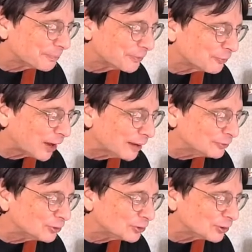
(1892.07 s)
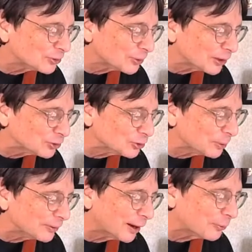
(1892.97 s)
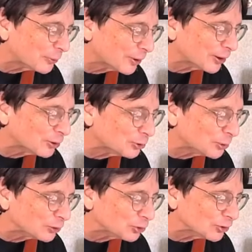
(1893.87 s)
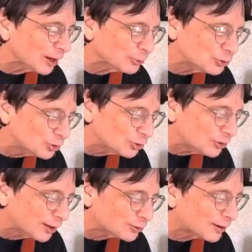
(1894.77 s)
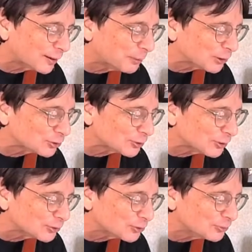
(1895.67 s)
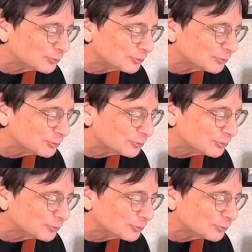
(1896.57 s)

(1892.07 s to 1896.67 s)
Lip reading: 5 to 6 dresses, but now they're going to dresses. I was just asking about skirts.